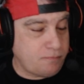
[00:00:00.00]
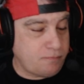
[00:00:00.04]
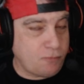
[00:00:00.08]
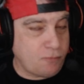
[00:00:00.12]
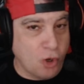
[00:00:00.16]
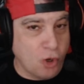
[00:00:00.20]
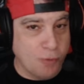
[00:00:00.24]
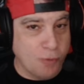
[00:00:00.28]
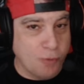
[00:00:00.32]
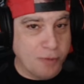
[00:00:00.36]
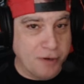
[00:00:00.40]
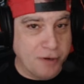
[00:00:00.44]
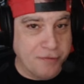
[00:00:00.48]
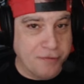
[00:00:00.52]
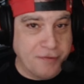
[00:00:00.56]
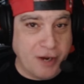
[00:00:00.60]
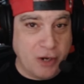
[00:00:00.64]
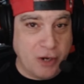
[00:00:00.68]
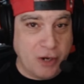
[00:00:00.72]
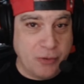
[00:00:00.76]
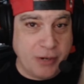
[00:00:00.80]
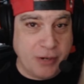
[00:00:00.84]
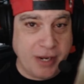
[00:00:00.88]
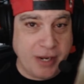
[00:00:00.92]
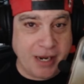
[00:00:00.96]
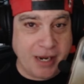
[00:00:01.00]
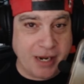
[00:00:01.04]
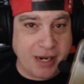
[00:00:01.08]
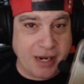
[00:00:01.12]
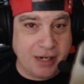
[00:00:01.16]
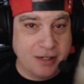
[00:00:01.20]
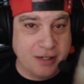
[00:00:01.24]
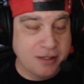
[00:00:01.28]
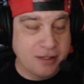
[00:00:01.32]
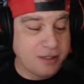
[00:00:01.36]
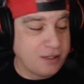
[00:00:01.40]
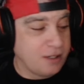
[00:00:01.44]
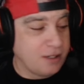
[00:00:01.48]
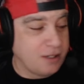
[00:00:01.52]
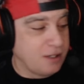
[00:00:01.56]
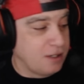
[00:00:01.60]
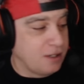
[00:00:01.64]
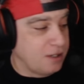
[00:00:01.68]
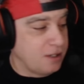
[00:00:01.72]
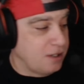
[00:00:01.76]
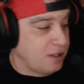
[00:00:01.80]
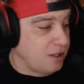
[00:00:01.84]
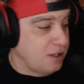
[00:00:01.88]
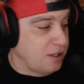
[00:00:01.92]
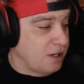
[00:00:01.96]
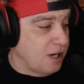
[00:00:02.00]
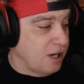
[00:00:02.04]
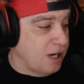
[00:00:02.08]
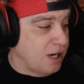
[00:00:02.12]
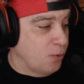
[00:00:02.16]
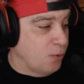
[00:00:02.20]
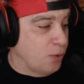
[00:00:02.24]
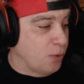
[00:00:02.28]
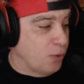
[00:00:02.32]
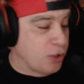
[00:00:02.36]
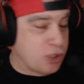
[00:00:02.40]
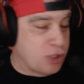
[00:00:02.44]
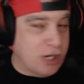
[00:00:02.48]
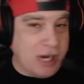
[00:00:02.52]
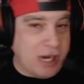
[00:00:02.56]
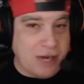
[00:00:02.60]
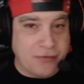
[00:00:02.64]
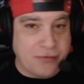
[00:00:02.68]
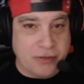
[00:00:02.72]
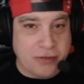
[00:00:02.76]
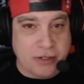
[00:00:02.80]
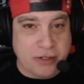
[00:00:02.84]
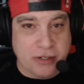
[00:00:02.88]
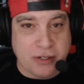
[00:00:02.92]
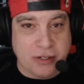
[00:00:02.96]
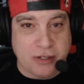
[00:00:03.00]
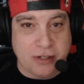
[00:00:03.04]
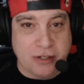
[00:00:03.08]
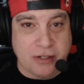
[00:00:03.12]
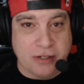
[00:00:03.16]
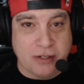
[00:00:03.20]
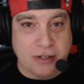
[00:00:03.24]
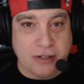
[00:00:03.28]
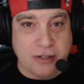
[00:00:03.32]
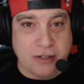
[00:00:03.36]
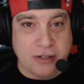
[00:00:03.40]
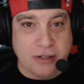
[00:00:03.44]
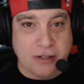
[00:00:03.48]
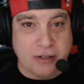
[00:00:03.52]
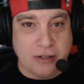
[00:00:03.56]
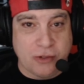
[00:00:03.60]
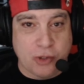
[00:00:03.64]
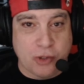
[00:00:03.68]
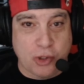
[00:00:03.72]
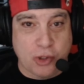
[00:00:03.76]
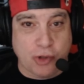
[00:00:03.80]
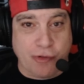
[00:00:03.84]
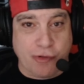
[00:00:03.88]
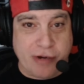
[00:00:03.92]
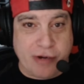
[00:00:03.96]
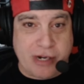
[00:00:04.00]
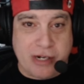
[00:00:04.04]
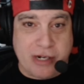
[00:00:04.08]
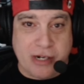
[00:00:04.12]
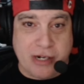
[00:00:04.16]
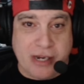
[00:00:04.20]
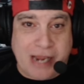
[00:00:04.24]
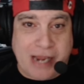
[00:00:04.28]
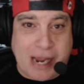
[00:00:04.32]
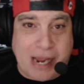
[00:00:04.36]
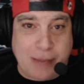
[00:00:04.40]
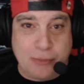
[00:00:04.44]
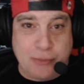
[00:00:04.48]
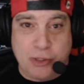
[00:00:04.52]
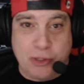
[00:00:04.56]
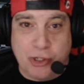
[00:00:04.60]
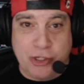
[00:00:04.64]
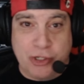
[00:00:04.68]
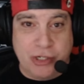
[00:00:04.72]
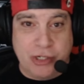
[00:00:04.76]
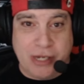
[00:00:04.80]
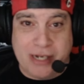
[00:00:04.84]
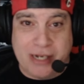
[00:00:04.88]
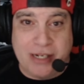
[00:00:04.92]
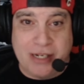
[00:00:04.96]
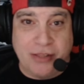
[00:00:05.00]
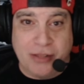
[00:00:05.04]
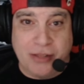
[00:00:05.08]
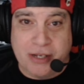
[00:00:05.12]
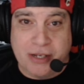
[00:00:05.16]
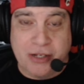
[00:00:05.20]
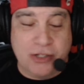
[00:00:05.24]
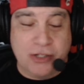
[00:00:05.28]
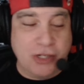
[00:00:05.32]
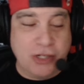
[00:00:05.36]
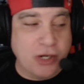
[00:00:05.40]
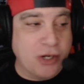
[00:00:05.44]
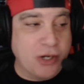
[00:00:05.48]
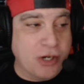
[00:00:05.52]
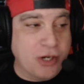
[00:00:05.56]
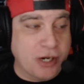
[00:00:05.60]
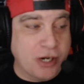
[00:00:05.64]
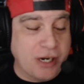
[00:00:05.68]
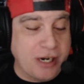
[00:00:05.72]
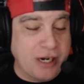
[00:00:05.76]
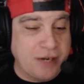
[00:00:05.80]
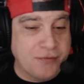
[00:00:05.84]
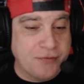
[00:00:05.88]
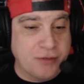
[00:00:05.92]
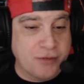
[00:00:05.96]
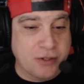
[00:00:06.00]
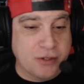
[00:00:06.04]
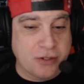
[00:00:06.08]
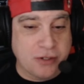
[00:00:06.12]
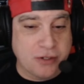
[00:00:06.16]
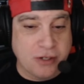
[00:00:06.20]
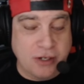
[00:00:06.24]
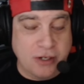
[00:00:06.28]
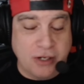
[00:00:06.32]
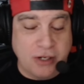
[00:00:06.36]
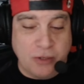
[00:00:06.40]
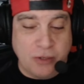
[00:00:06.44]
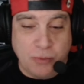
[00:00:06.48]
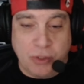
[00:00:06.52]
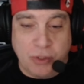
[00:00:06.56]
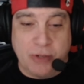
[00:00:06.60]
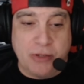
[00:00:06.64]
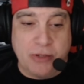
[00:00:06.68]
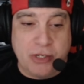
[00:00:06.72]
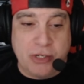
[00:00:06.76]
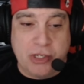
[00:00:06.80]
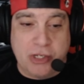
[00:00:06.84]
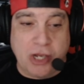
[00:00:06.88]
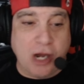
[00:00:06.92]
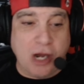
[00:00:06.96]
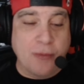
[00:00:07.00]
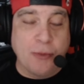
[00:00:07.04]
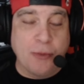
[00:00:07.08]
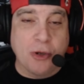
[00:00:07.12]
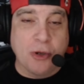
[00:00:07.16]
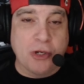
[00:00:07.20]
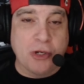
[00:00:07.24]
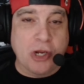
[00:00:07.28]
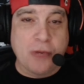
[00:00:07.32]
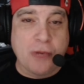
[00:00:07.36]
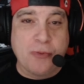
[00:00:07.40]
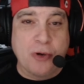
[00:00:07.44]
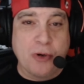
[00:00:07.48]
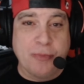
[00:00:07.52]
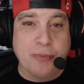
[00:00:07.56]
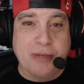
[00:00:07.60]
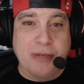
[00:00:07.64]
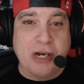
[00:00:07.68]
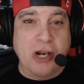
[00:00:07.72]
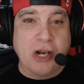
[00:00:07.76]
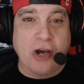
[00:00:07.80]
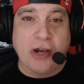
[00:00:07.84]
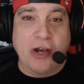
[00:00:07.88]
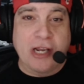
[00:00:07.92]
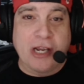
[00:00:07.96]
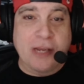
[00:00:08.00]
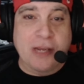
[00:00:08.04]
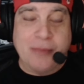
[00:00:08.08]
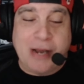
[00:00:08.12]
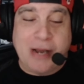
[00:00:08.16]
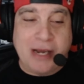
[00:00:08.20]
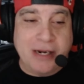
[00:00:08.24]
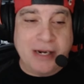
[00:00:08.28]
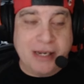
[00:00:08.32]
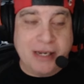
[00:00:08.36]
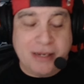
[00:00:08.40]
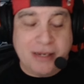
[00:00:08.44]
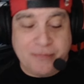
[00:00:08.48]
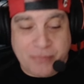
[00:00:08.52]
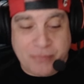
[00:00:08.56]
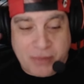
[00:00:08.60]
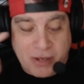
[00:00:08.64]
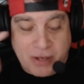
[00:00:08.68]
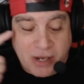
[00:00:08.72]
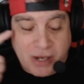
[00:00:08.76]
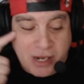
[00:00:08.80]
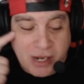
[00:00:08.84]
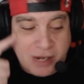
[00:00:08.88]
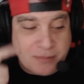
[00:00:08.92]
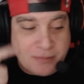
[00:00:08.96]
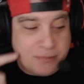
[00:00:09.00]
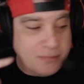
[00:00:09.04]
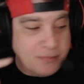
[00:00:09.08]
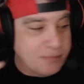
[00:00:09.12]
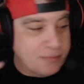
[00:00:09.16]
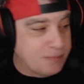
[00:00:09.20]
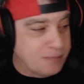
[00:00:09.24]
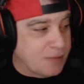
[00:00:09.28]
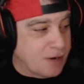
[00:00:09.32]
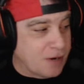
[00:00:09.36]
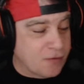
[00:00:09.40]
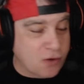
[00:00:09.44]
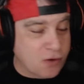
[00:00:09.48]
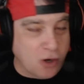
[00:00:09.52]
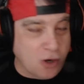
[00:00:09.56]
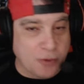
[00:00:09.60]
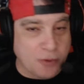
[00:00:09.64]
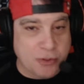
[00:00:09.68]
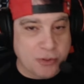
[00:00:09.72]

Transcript: on my phone here, which I haven't screen captured anything, so you're going to have to. Well, I'm not. No point me lying about it. I've got the